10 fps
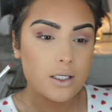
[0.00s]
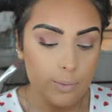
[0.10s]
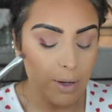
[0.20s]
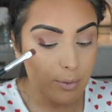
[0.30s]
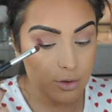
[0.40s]

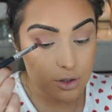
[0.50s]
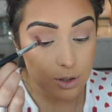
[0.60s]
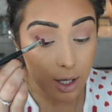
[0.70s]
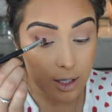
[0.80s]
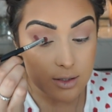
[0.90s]
Maybe I'll do
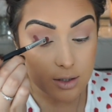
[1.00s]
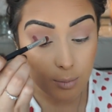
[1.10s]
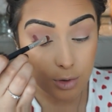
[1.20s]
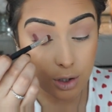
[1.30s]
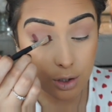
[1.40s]
that. So
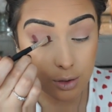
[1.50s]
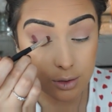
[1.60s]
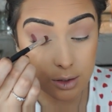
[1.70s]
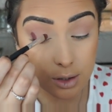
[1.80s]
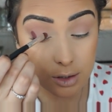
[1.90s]
I'm going to
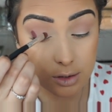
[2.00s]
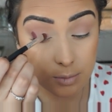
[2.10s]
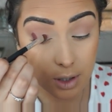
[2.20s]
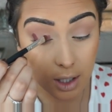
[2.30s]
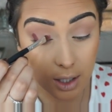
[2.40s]
use
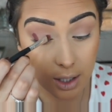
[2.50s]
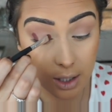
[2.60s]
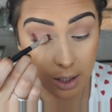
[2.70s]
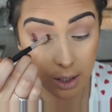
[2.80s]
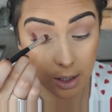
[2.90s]
some colour
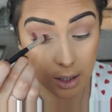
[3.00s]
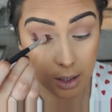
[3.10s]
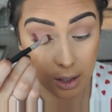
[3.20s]
here